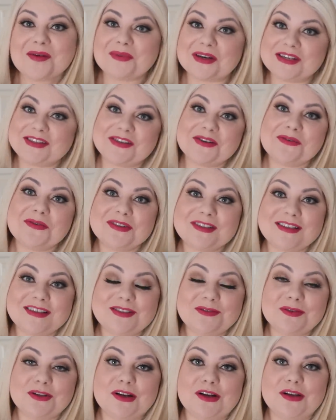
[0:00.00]
but I still
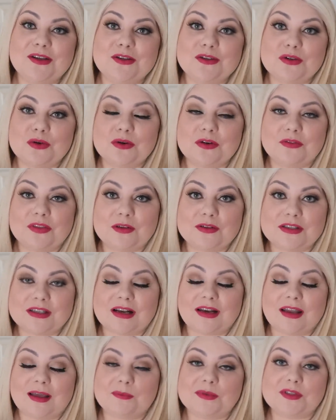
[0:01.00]
wanted to include all of those
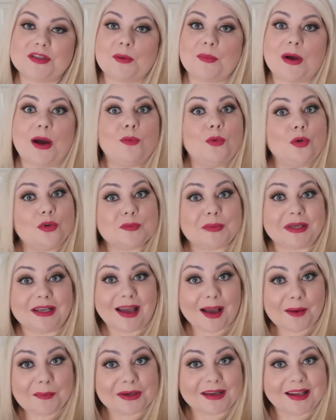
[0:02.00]
clips about what's been
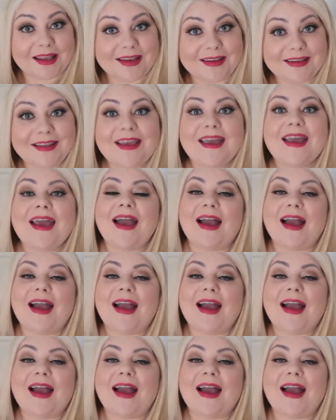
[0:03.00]
happening.